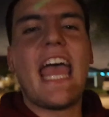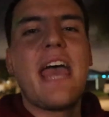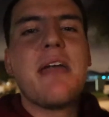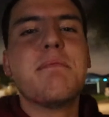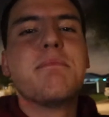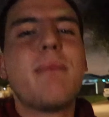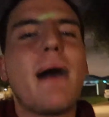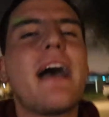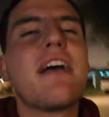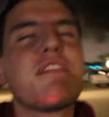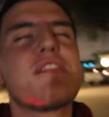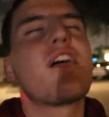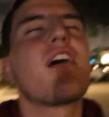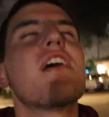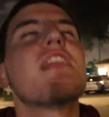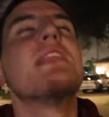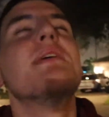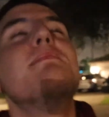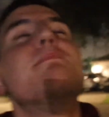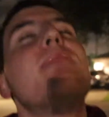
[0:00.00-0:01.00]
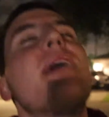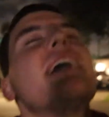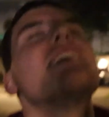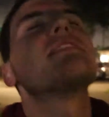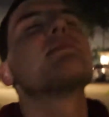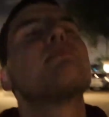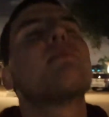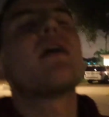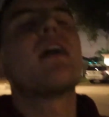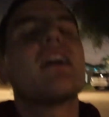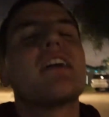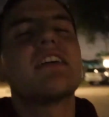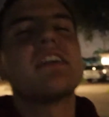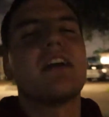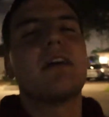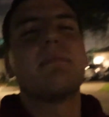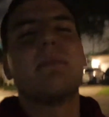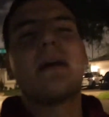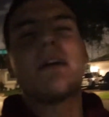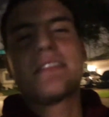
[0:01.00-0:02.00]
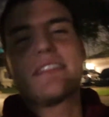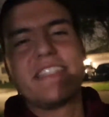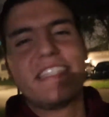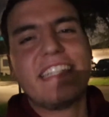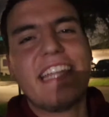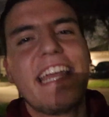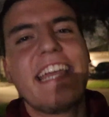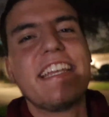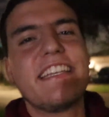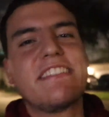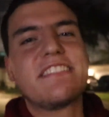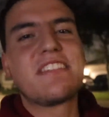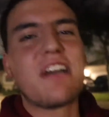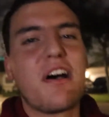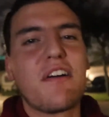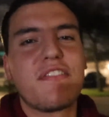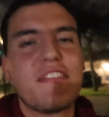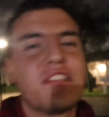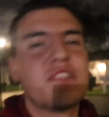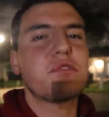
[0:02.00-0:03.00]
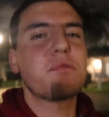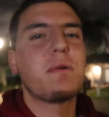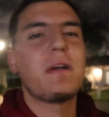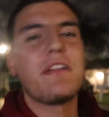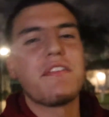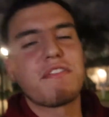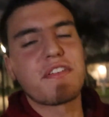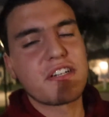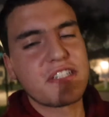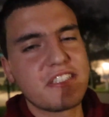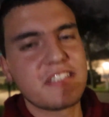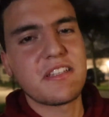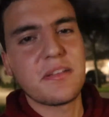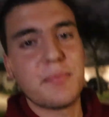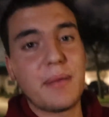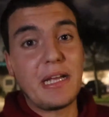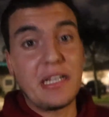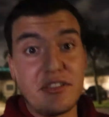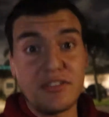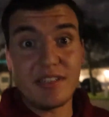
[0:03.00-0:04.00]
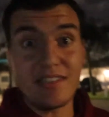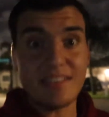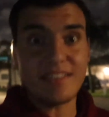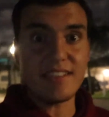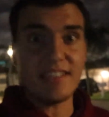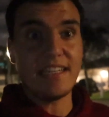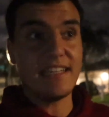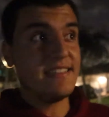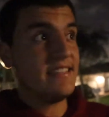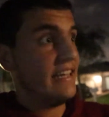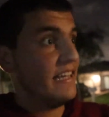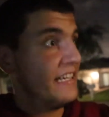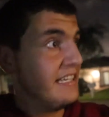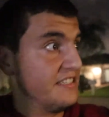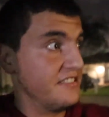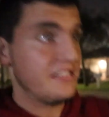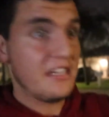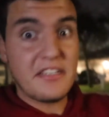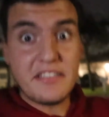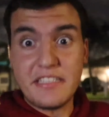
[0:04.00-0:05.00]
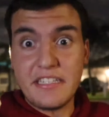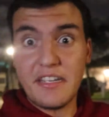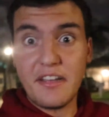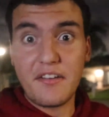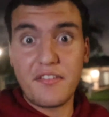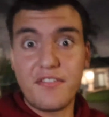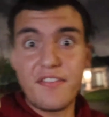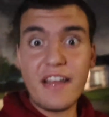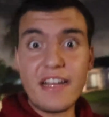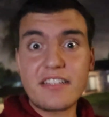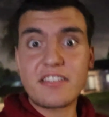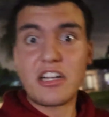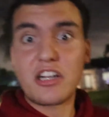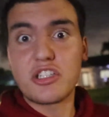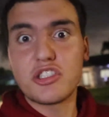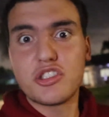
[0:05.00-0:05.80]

And by far the best part about today's Dolphins win versus the Patriots is that it doesn't affect our